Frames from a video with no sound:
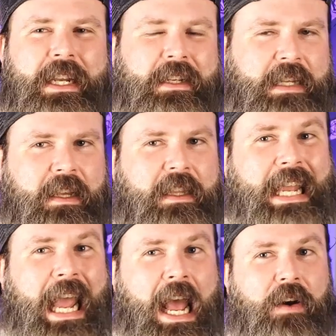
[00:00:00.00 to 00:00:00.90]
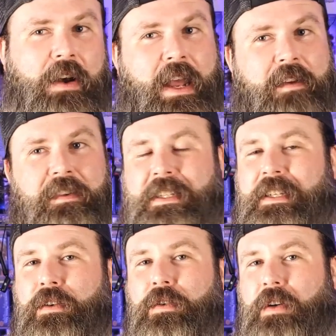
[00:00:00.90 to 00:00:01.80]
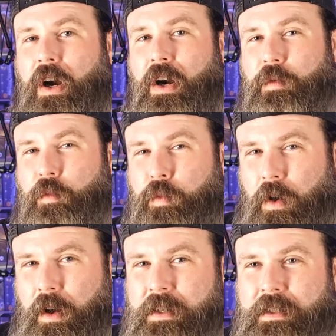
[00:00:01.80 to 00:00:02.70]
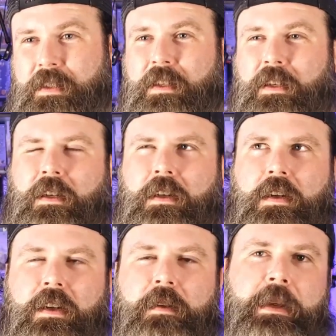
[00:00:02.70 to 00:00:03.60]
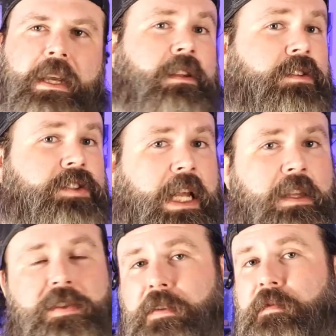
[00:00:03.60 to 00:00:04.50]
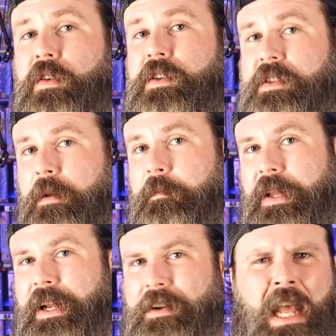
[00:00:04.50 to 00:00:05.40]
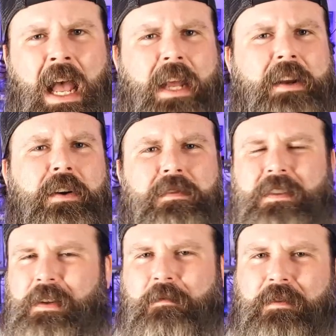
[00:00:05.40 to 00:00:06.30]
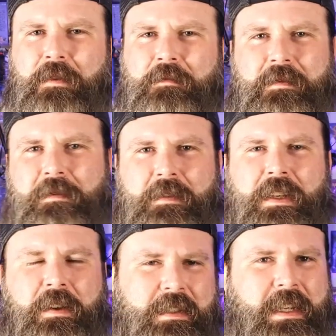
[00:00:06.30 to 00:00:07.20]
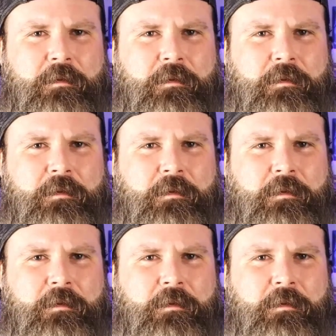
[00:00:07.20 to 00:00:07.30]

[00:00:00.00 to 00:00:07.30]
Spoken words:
exactly how every single card works could be a little challenging for some players. I know some of them, you know, seem